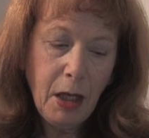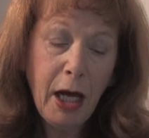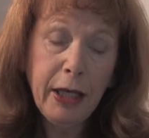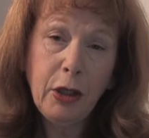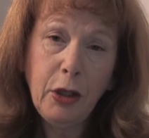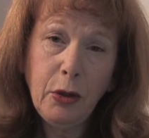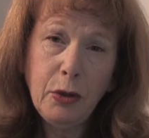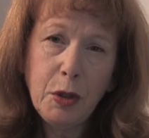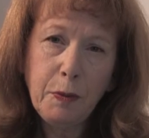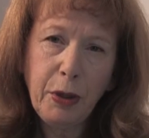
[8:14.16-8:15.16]
I
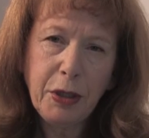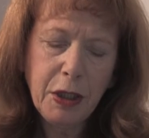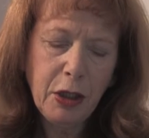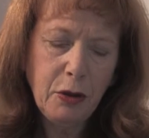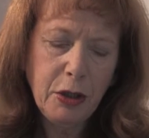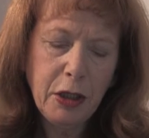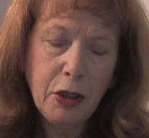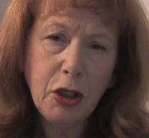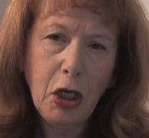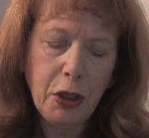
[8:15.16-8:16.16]
accuse Prosecutor
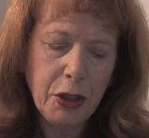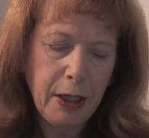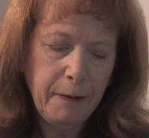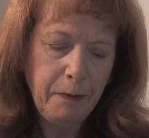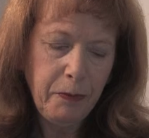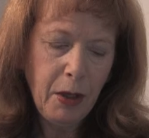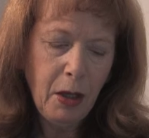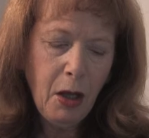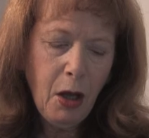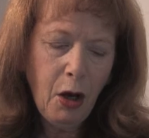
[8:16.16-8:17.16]
Schlosser
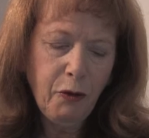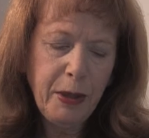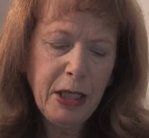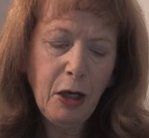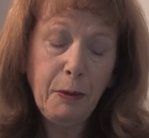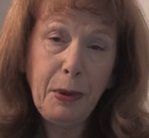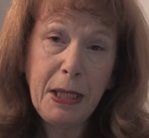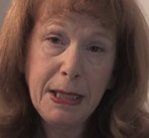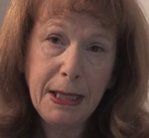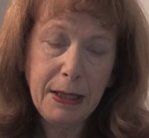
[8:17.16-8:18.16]
of being
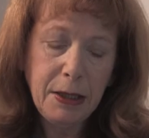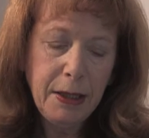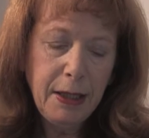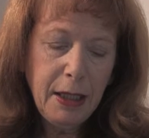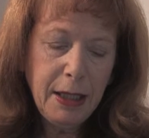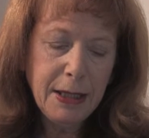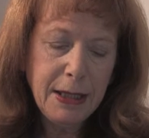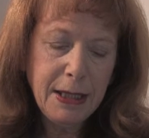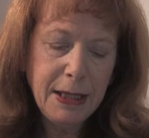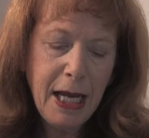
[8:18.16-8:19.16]
complicit in
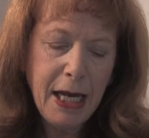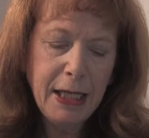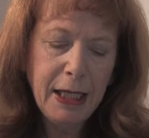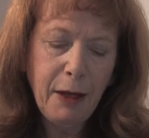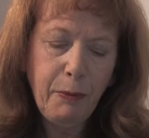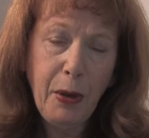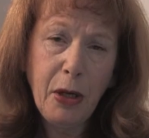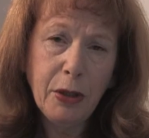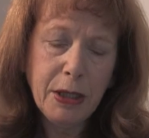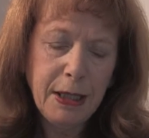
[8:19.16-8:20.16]
sustaining a
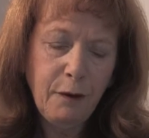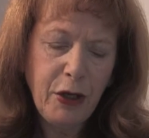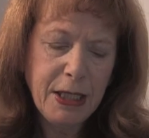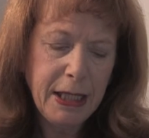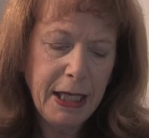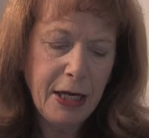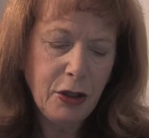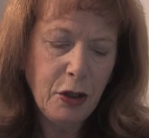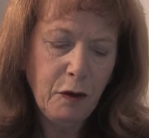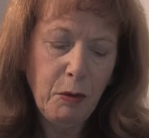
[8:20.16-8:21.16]
bogus
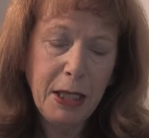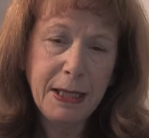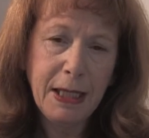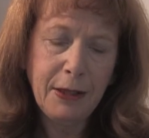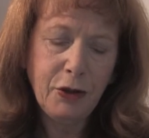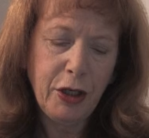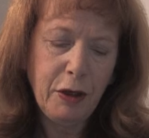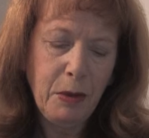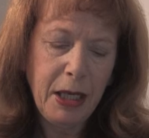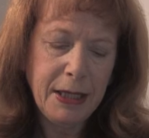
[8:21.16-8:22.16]
investigation of my son
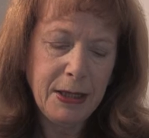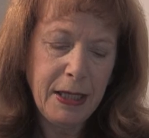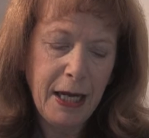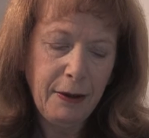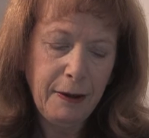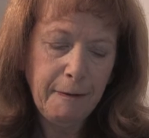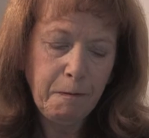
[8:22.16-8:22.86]
Jeremiah's death,